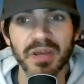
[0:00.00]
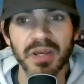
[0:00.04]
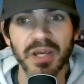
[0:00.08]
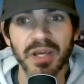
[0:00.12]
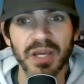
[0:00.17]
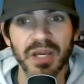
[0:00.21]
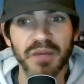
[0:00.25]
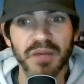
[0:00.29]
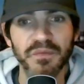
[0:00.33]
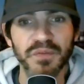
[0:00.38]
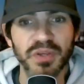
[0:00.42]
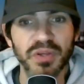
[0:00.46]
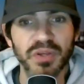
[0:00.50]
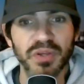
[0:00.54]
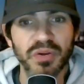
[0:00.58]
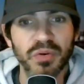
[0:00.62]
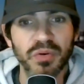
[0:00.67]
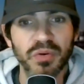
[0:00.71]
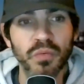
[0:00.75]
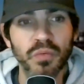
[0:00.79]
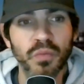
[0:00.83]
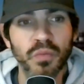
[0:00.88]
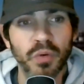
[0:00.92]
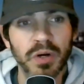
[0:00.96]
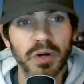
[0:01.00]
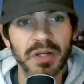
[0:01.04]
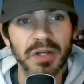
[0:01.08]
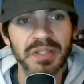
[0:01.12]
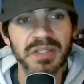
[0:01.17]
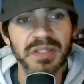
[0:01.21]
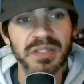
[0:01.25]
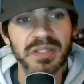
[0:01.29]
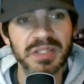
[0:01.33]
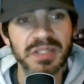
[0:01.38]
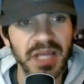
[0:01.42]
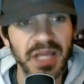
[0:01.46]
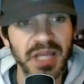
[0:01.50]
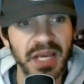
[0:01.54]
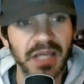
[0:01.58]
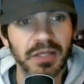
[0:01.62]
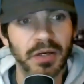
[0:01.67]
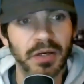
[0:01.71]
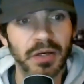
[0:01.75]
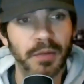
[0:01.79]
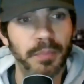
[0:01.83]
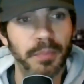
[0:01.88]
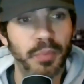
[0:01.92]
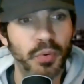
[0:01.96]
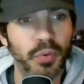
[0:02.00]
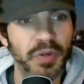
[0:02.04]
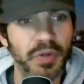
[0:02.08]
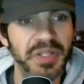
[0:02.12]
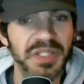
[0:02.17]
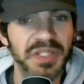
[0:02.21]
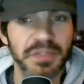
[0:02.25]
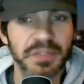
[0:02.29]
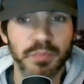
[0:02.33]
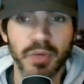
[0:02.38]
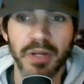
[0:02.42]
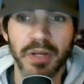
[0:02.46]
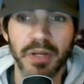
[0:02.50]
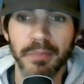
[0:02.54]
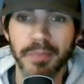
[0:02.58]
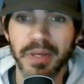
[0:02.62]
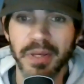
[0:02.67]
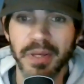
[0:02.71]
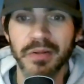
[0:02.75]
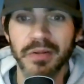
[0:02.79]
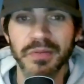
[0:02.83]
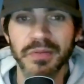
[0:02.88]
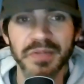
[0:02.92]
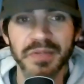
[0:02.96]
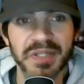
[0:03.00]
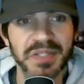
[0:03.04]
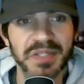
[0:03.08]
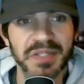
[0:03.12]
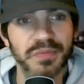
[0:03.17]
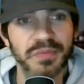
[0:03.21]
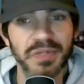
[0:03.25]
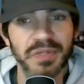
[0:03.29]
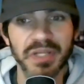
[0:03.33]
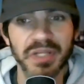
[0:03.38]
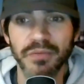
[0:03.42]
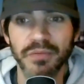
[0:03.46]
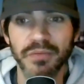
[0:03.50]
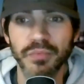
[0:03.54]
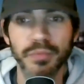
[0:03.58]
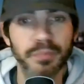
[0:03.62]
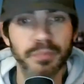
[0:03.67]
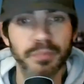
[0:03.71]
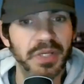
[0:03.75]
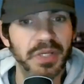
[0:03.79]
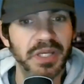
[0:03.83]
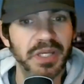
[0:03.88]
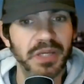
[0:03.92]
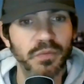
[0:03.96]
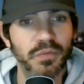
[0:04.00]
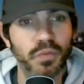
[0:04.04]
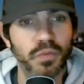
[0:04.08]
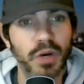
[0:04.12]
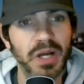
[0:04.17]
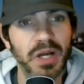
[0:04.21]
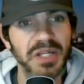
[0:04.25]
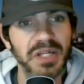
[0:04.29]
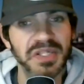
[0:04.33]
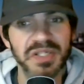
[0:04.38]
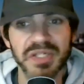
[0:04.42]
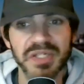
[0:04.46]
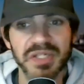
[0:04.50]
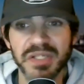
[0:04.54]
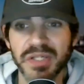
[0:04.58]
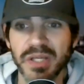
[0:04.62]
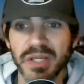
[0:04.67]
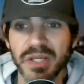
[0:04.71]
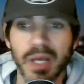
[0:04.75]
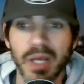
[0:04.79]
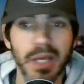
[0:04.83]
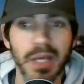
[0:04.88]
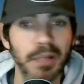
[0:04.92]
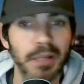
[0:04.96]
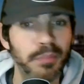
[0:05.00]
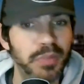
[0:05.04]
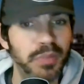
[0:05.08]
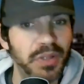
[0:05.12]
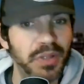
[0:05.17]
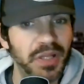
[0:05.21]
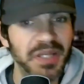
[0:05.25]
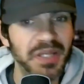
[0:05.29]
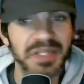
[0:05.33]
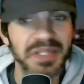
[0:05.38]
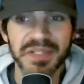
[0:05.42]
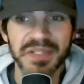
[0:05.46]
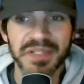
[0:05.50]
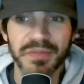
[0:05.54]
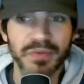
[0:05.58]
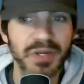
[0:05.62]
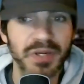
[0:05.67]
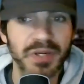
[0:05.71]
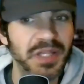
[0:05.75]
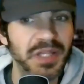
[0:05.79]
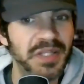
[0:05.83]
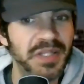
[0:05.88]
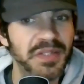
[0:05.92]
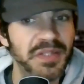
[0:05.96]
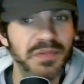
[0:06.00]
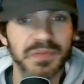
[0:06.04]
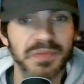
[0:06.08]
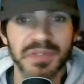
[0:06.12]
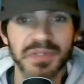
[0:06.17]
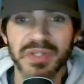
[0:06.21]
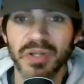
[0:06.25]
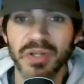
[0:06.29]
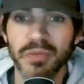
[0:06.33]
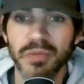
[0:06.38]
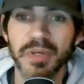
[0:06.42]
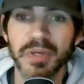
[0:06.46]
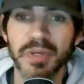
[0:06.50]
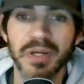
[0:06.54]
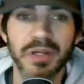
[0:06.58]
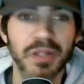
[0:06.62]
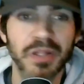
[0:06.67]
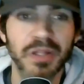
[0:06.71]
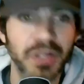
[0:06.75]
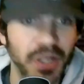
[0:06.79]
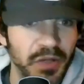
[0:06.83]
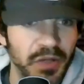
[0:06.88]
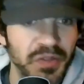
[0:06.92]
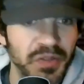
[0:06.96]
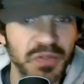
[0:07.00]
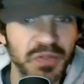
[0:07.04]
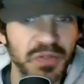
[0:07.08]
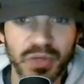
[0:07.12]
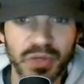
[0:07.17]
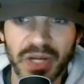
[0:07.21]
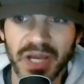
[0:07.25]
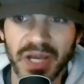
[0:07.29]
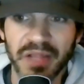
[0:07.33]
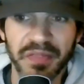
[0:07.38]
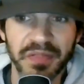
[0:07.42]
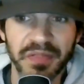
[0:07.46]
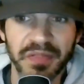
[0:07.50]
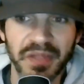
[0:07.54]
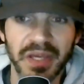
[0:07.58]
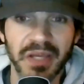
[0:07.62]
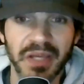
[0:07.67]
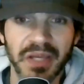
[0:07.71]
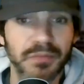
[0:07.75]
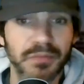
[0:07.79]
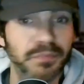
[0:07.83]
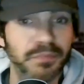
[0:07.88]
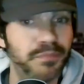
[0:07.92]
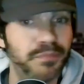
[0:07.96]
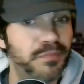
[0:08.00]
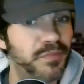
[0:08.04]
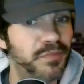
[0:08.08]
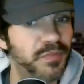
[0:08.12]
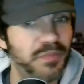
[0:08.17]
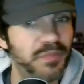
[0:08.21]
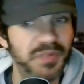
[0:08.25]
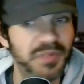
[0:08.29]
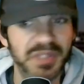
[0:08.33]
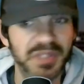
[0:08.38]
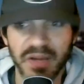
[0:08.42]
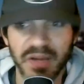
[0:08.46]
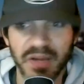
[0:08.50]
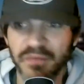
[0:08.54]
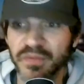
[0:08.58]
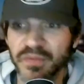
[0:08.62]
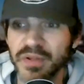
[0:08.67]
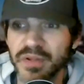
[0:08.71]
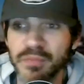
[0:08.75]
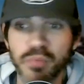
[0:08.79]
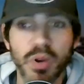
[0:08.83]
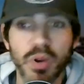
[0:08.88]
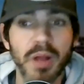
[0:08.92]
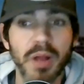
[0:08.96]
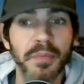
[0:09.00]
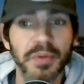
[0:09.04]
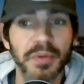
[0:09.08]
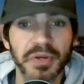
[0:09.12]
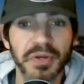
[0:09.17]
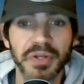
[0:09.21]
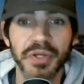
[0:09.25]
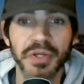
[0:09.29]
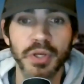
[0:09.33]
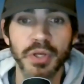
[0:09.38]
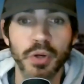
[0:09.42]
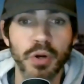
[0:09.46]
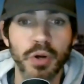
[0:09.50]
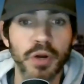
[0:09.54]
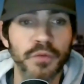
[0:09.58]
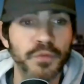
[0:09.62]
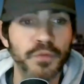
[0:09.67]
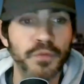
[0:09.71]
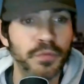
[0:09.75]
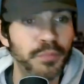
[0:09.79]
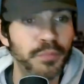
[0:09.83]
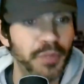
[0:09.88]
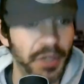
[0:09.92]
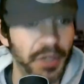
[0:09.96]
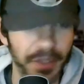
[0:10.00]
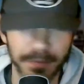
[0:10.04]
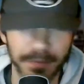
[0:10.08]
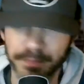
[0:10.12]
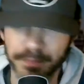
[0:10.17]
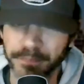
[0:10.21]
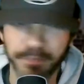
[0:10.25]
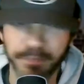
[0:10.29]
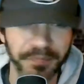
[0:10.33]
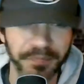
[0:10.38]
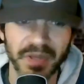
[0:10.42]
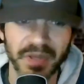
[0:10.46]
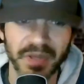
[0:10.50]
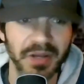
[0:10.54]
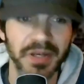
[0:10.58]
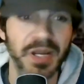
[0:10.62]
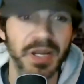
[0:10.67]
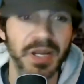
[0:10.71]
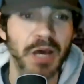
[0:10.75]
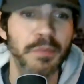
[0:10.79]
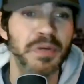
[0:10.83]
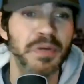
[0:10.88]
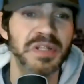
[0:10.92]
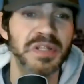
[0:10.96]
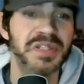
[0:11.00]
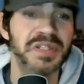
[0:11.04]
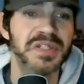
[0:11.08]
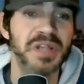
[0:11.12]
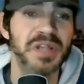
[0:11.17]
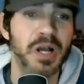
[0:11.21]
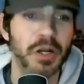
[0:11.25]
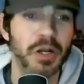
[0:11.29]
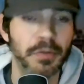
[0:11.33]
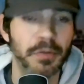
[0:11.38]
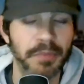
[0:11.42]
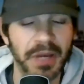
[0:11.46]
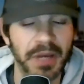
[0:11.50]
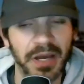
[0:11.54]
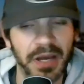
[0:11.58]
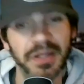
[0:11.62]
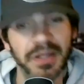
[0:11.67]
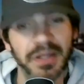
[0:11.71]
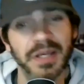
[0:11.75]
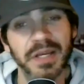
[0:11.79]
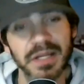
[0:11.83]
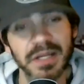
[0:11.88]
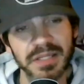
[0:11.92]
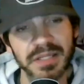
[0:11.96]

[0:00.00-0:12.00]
If you want to take a point spread bet on this one, it would be Washington +3. This one's going to be a close one, I think. Definitely probably going to go over, but not much to talk about.